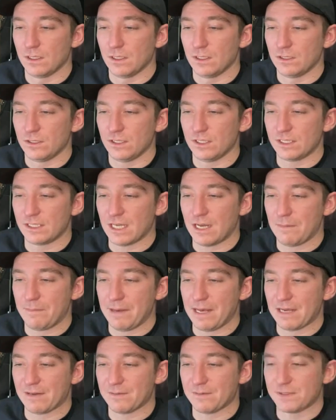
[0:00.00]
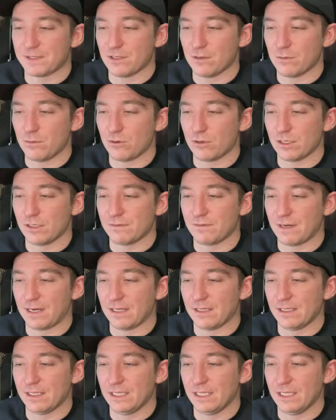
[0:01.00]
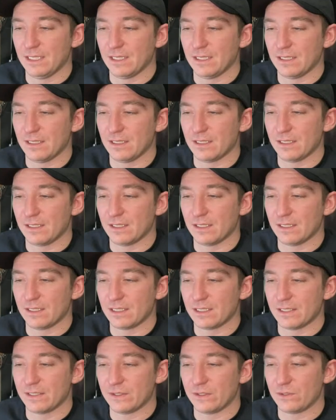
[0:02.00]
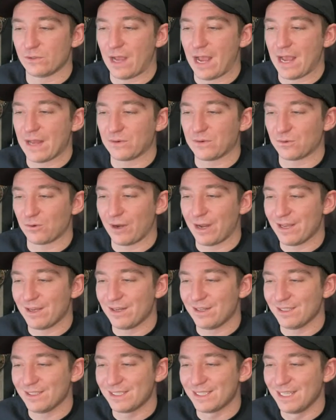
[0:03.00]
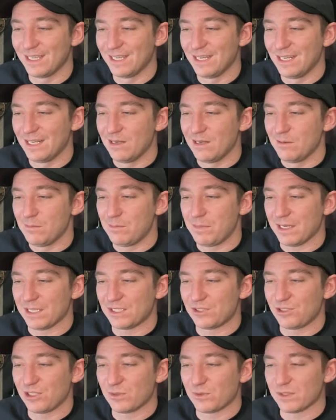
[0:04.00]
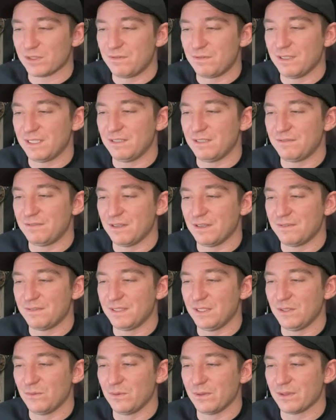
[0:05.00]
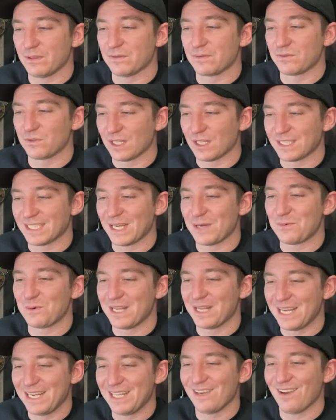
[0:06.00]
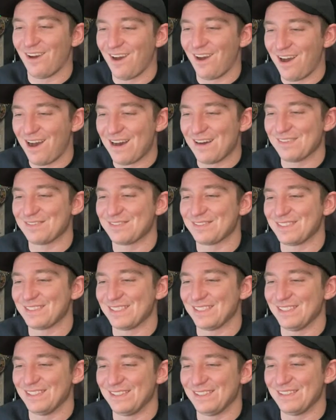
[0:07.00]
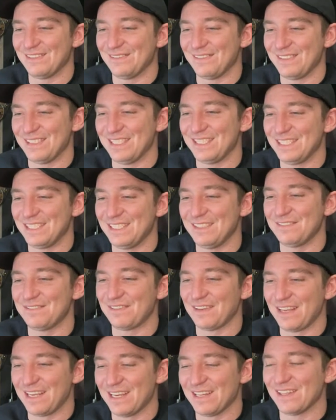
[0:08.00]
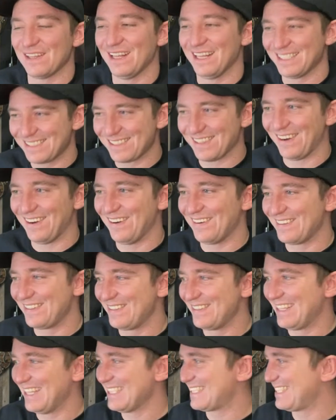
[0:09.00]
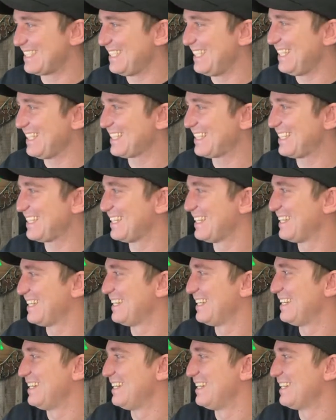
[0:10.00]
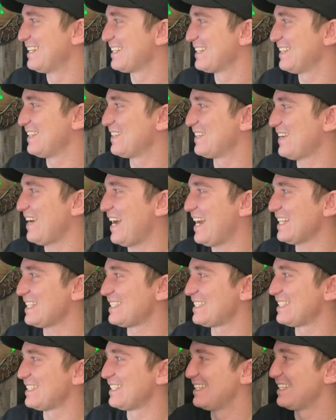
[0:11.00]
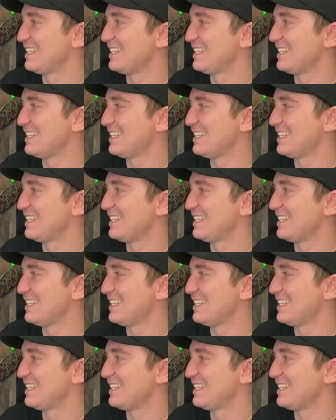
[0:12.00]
Just got back from snowboarding finally. Can grind rails. Best trick was 50-50 with a frontside 180 off. Dude, BG fan, let's go, dude. That's sick. Congrats.